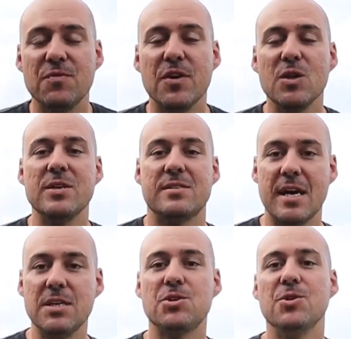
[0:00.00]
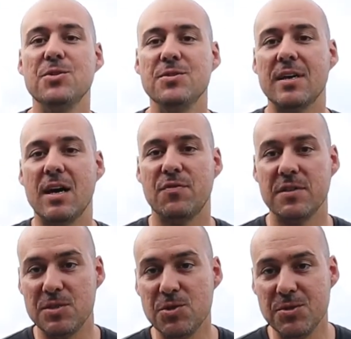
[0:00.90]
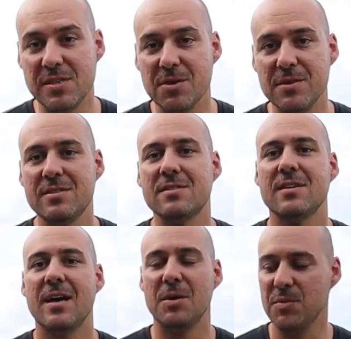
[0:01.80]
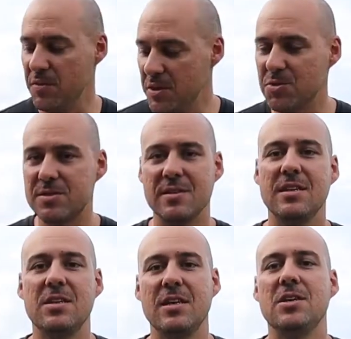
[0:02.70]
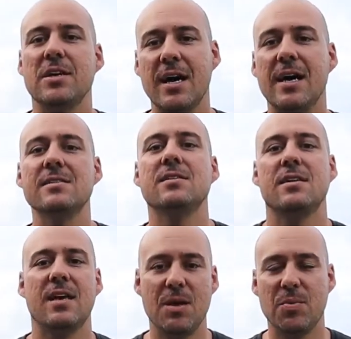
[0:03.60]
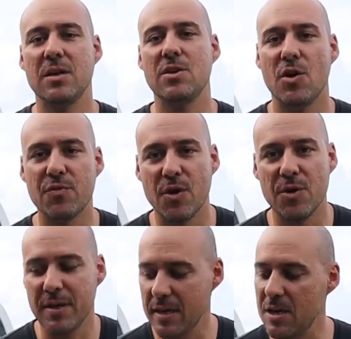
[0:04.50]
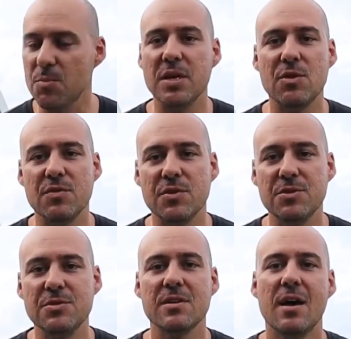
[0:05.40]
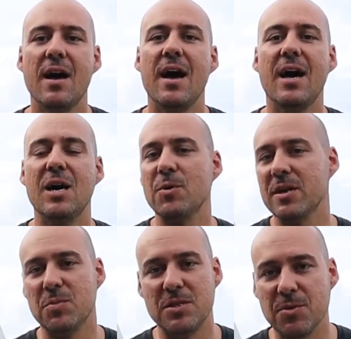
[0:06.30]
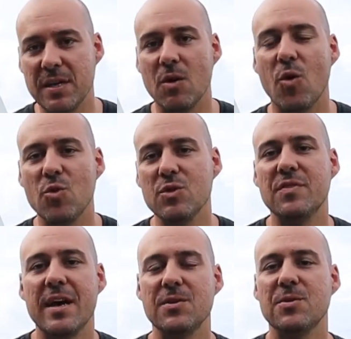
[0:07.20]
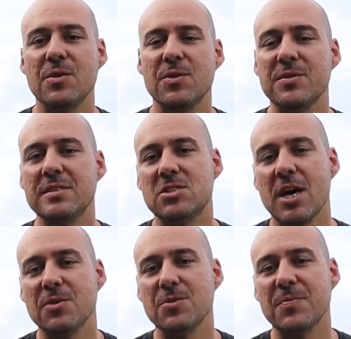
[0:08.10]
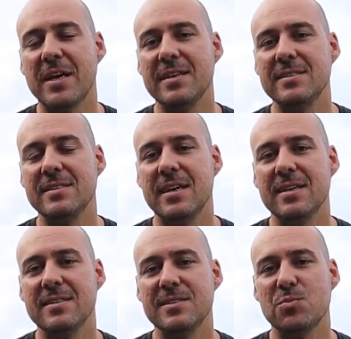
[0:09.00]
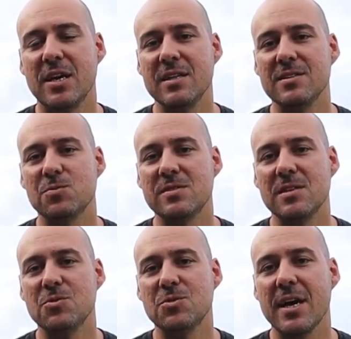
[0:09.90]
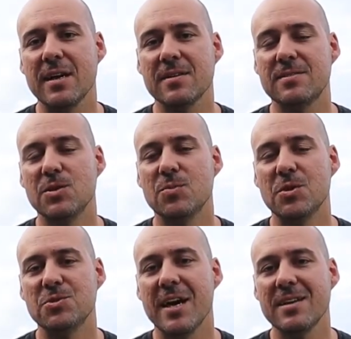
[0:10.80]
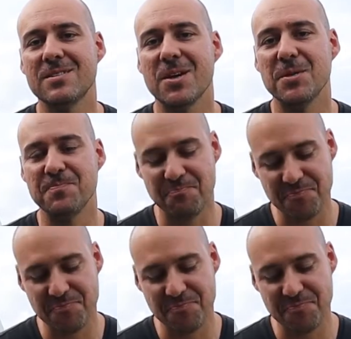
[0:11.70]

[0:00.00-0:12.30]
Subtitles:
follower, stay tuned for this new series. If you're interested in your cars and your camping and your off-roading and your beer reviews, we're going to be doing all of that on this channel and in this playlist with Single Malt Jack. So